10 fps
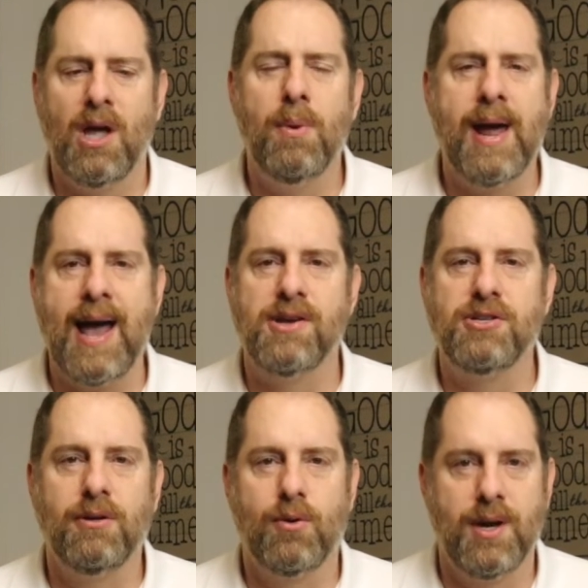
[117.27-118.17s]
I want to
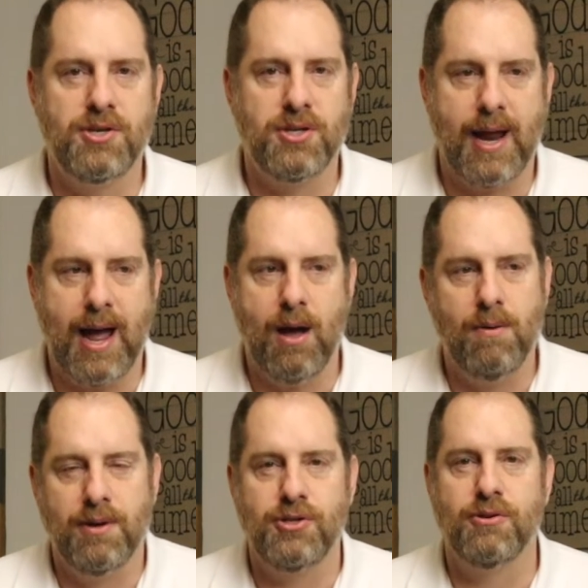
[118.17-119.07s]
ask you a question.
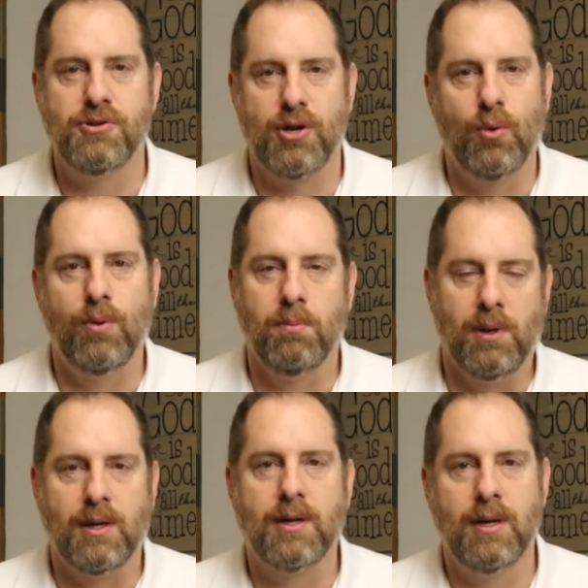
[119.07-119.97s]
How does your soul
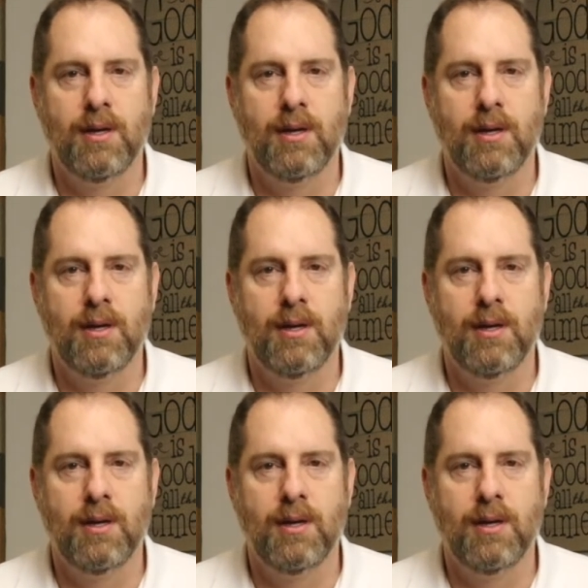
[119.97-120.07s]
room look?